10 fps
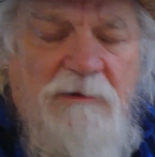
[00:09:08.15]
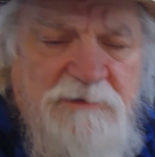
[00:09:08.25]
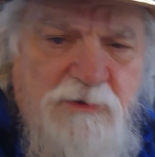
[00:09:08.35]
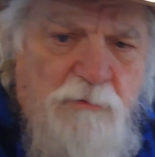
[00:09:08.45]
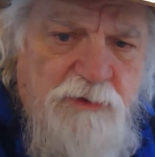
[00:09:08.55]

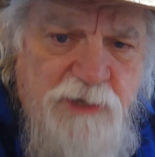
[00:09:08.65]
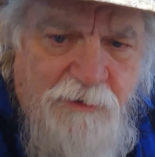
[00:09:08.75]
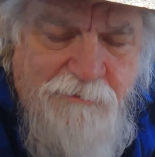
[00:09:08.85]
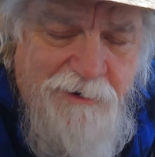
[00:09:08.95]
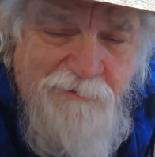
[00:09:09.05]
solar
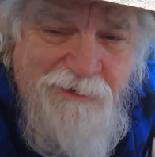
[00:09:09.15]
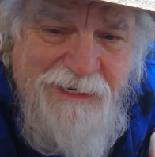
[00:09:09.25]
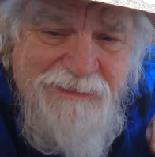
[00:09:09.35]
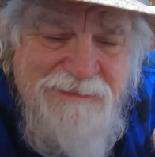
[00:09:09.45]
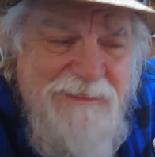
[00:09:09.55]
generator
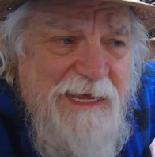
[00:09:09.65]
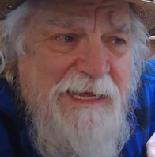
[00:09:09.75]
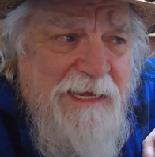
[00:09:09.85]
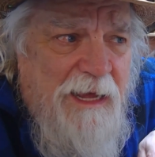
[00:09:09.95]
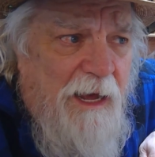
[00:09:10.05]
gets
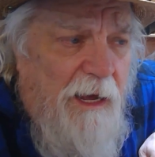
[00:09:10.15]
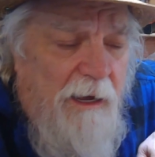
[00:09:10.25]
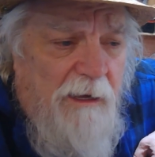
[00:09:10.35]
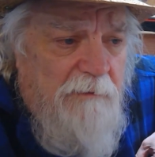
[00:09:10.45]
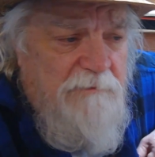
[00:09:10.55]
uh,